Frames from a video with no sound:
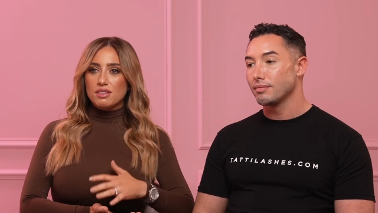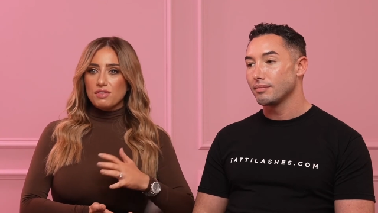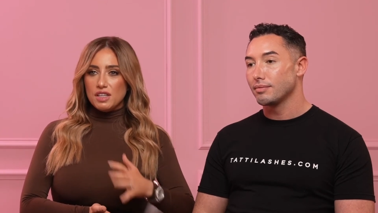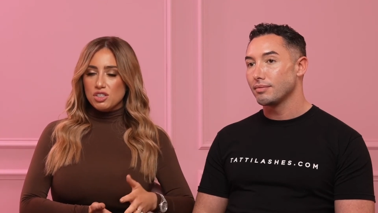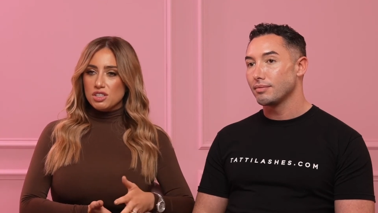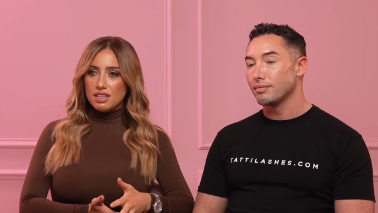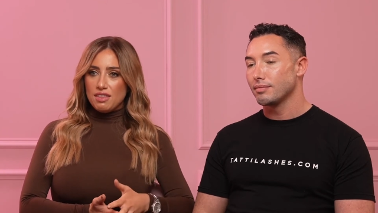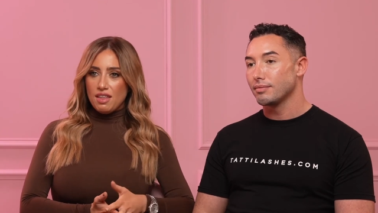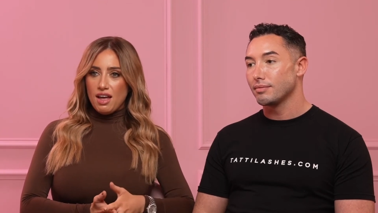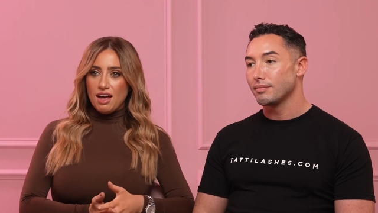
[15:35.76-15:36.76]
Speaker 1: features
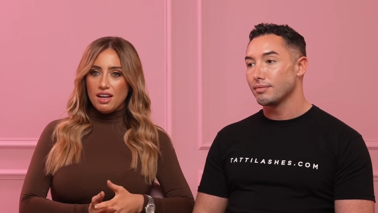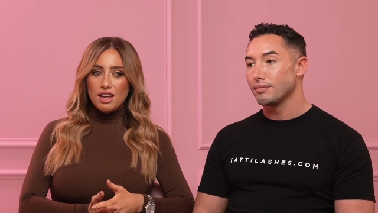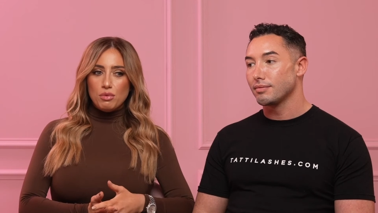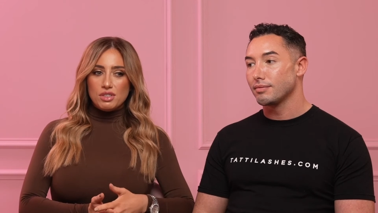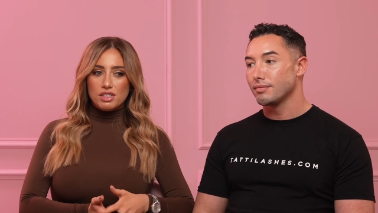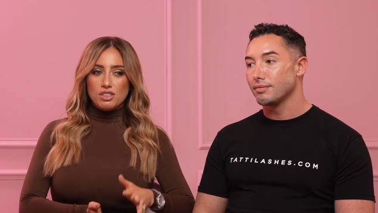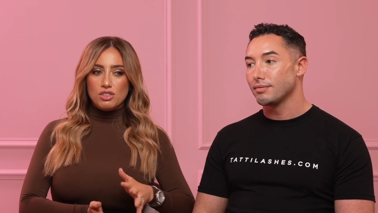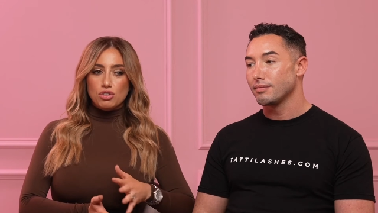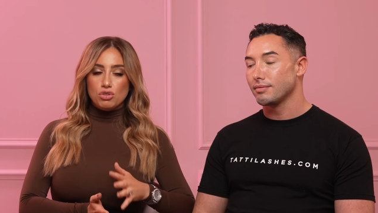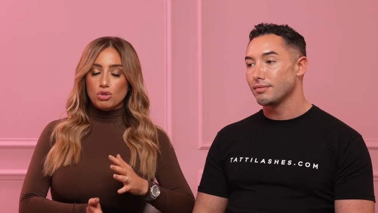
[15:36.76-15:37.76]
in that was
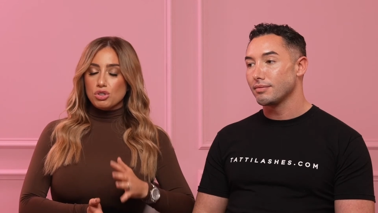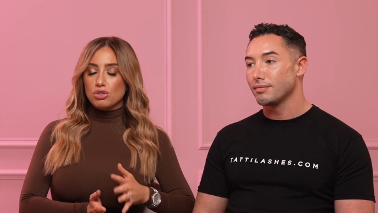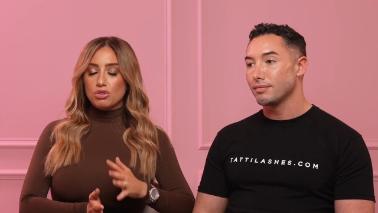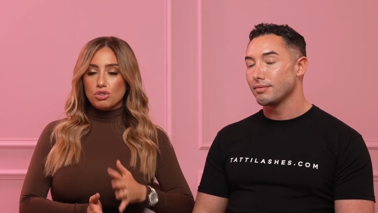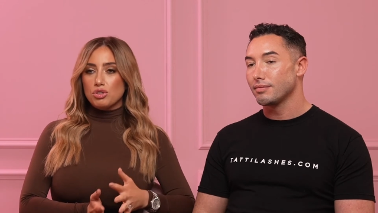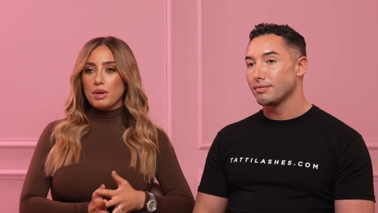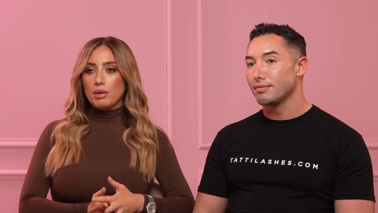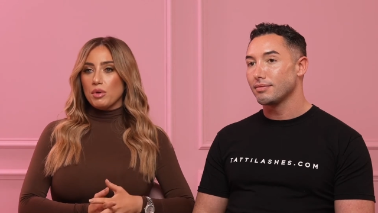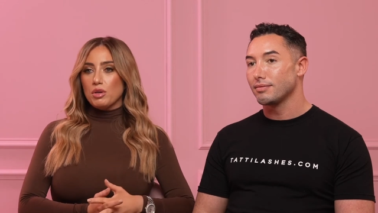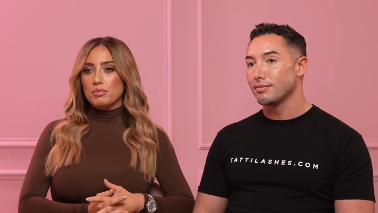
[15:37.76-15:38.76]
such such a
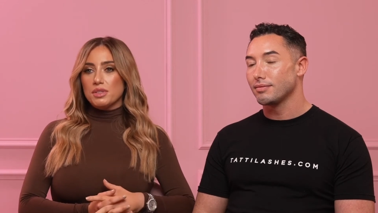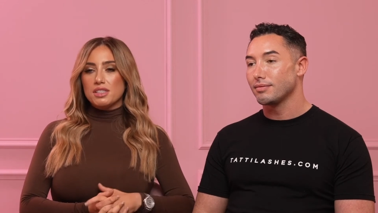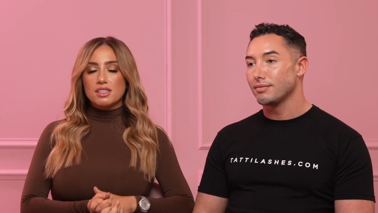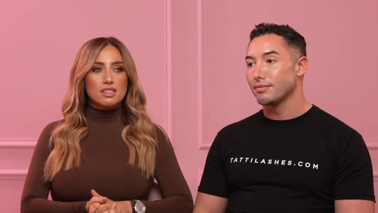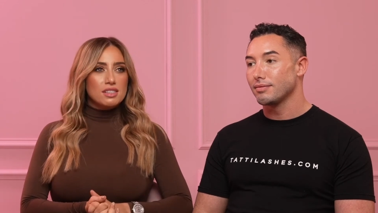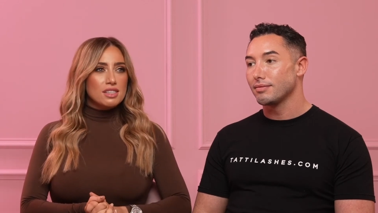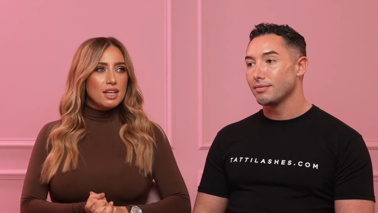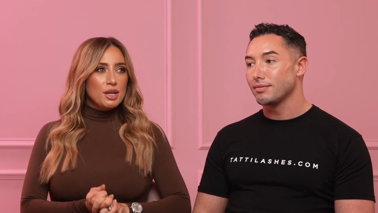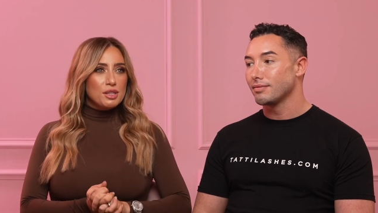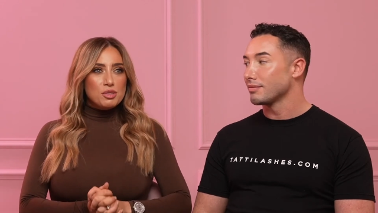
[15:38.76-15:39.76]
big moment. There's
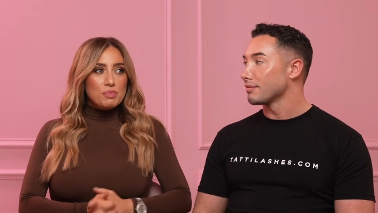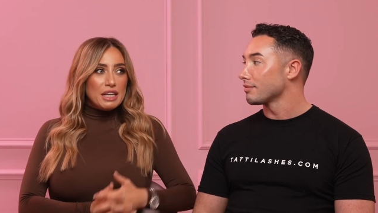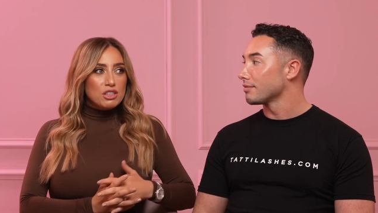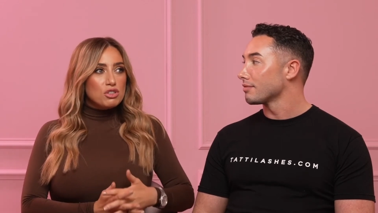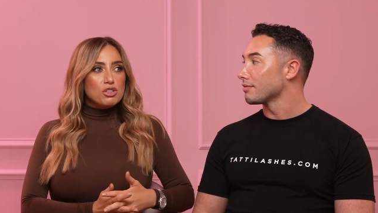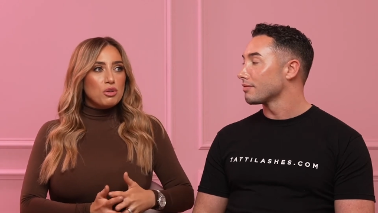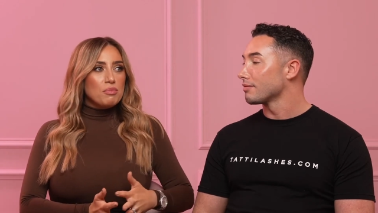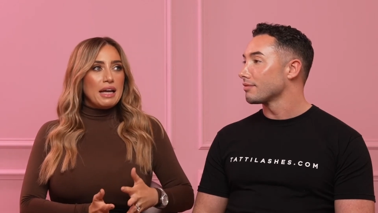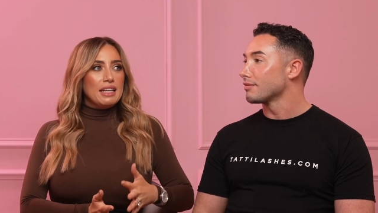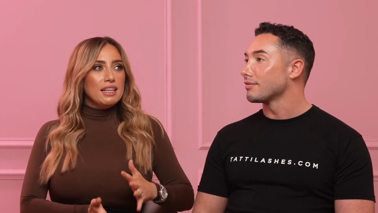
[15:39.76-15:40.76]
there's been so
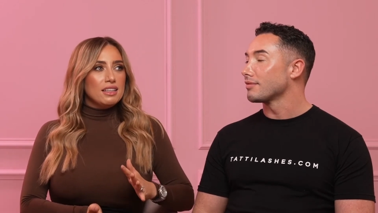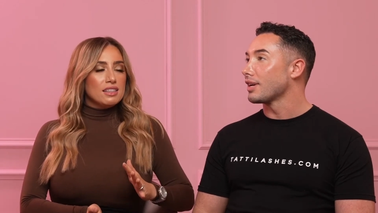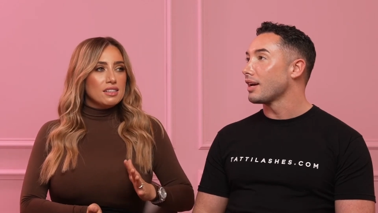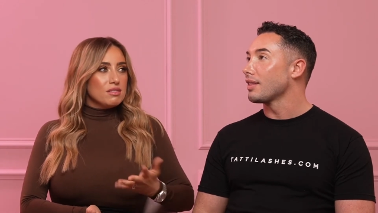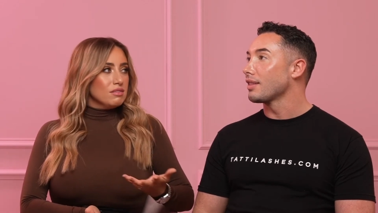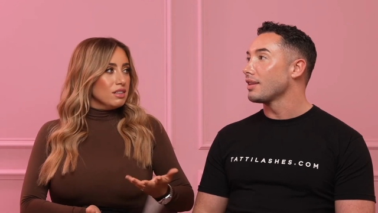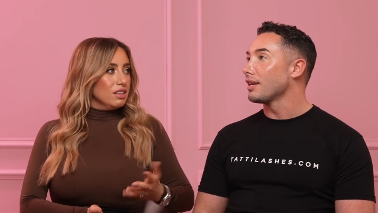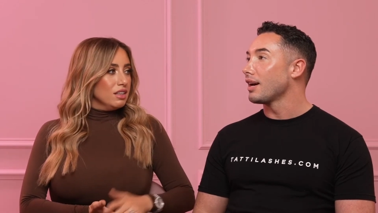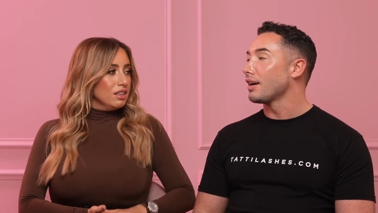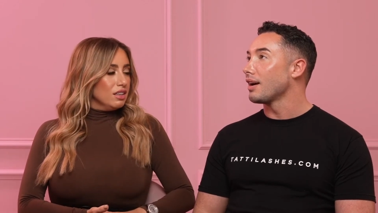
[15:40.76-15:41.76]
many. There's
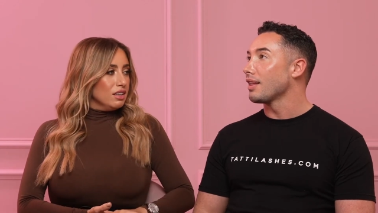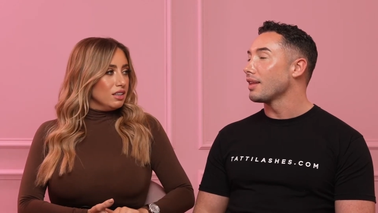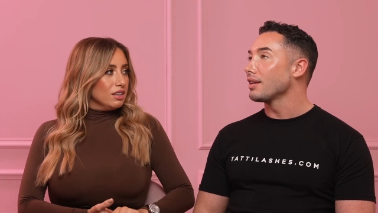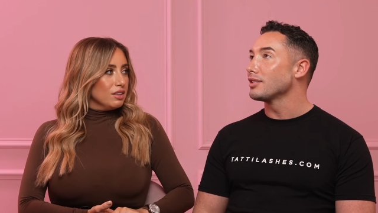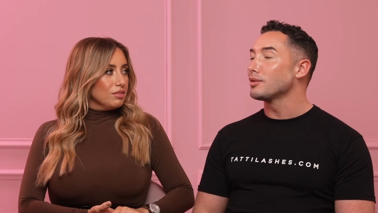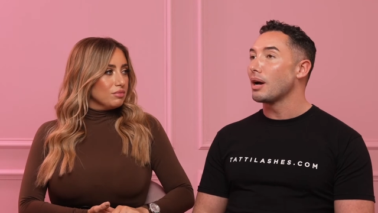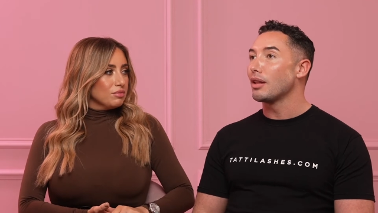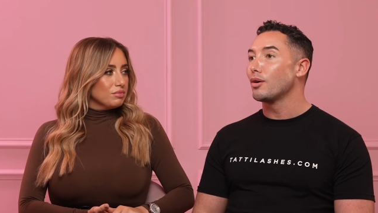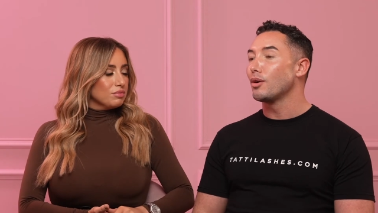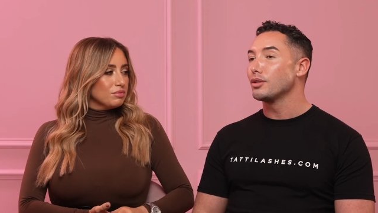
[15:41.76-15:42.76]
Speaker 2: yeah, I think as
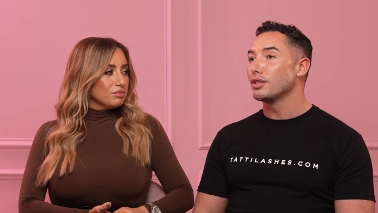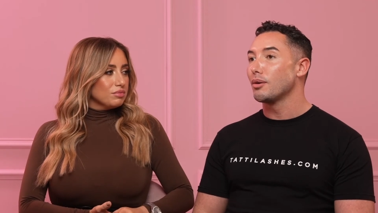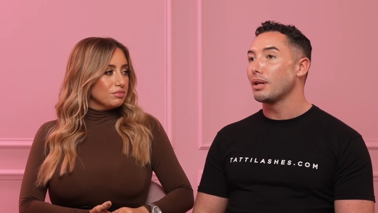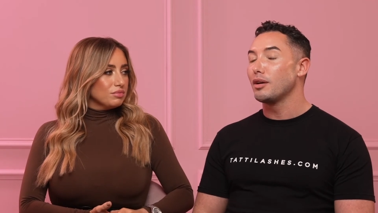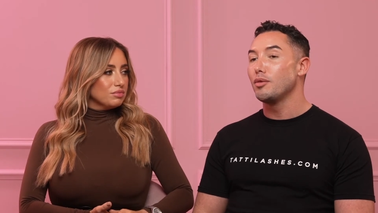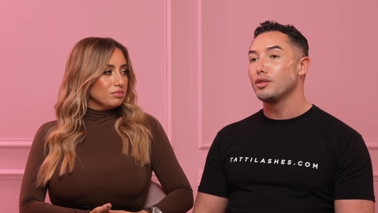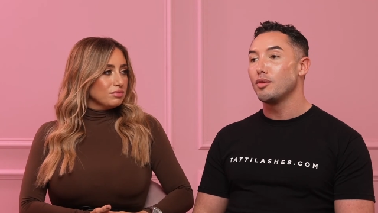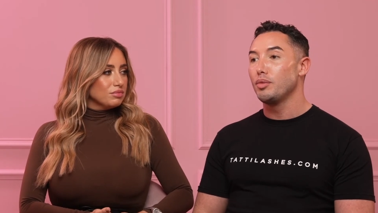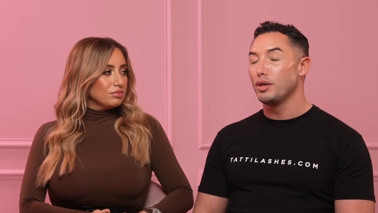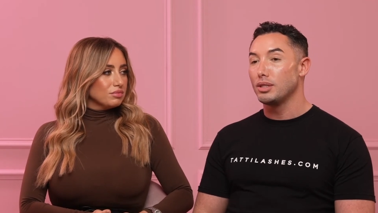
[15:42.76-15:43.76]
well also like we
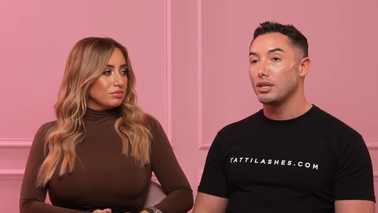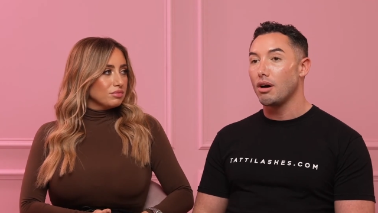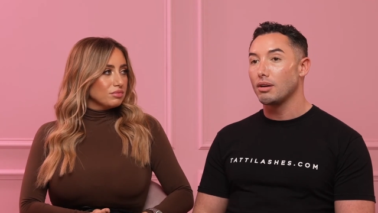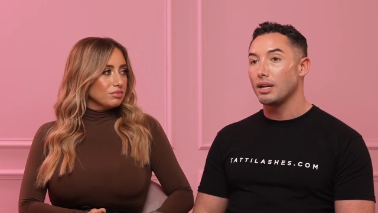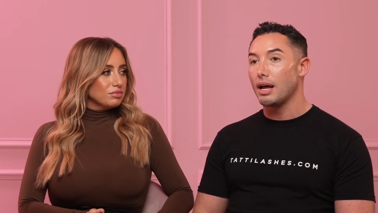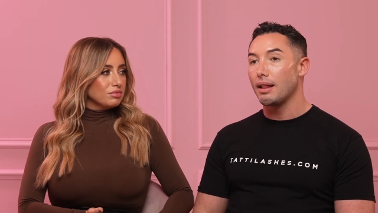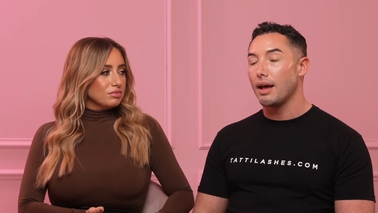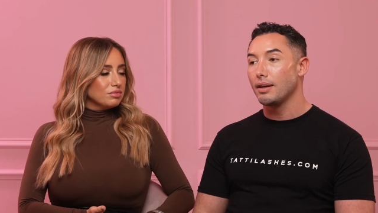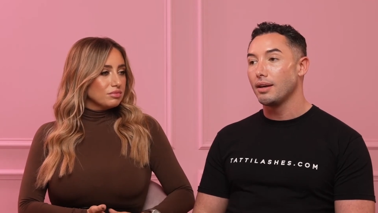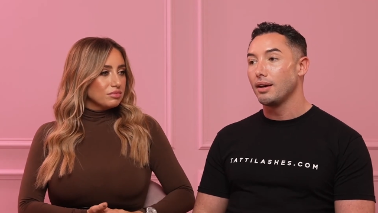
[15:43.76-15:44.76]
done BeautyCon in
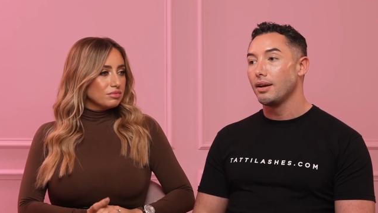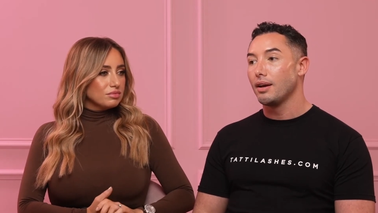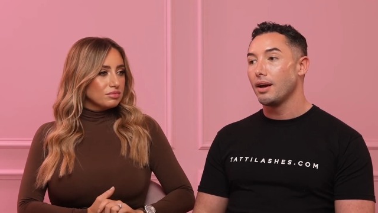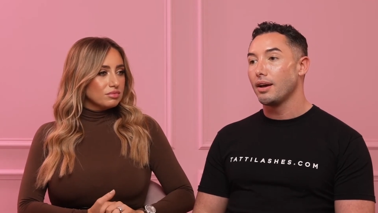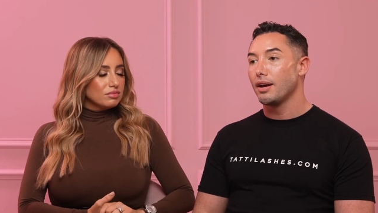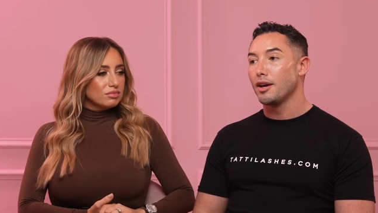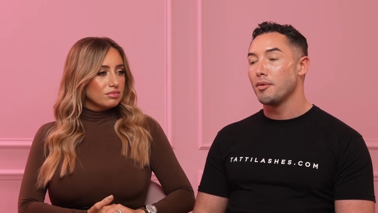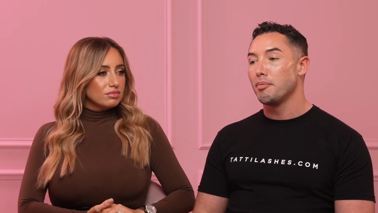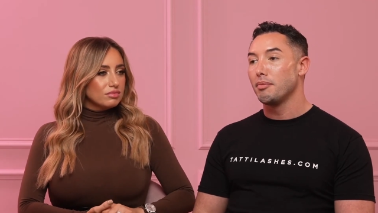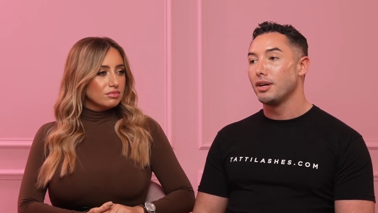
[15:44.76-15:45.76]
LA,
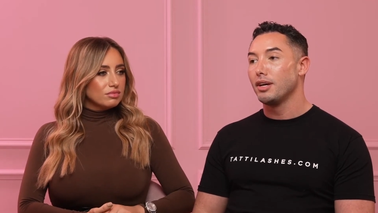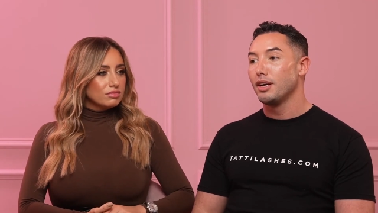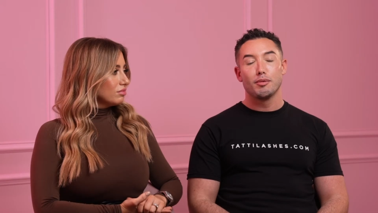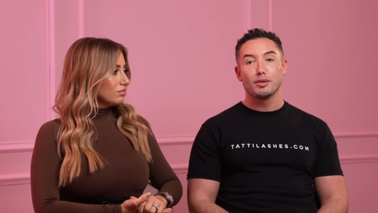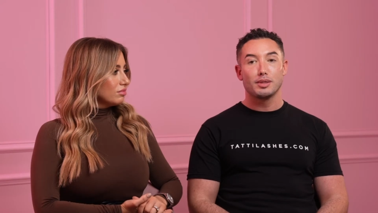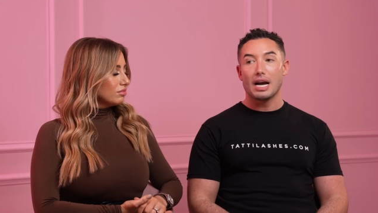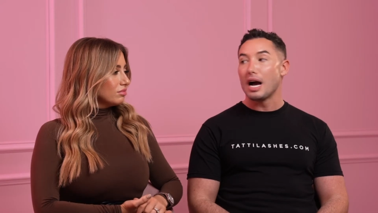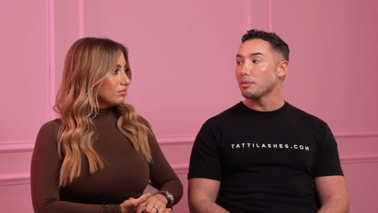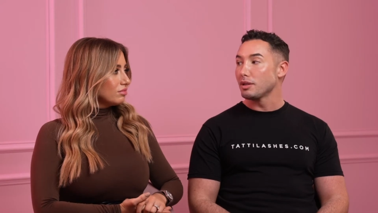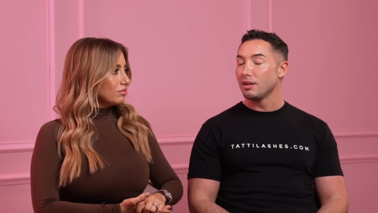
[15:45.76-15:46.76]
um, which was
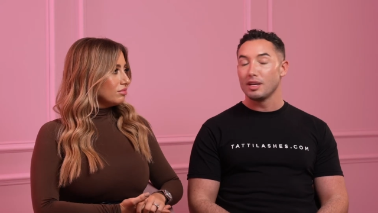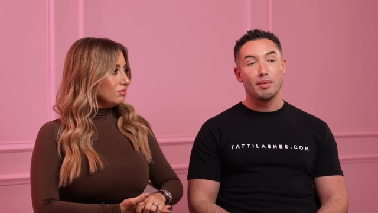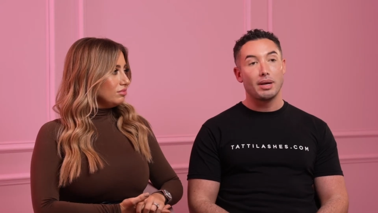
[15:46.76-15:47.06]
absolutely